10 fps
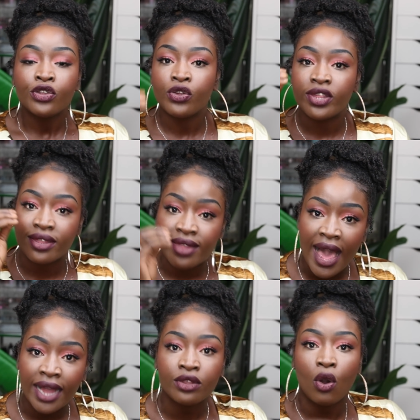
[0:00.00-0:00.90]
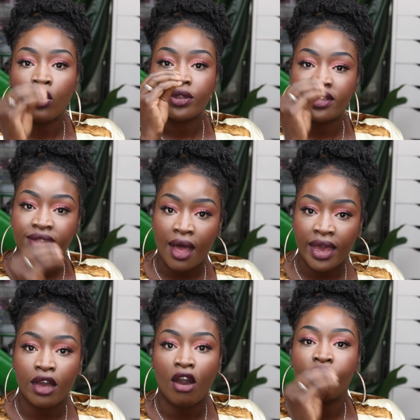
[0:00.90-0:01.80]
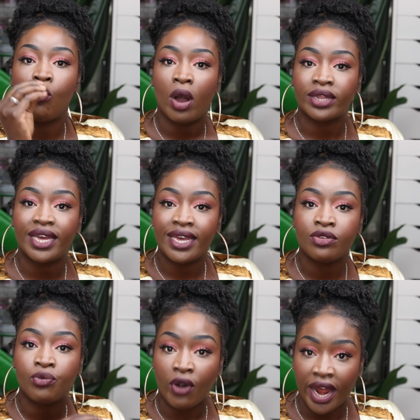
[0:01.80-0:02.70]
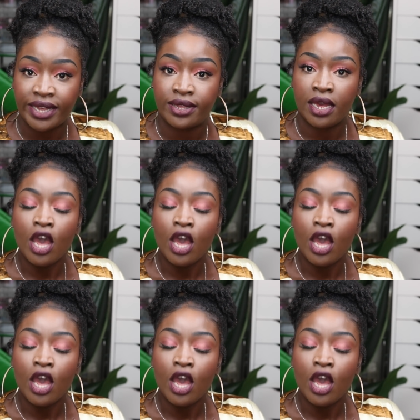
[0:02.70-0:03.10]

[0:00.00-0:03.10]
to stand on the side of what is right.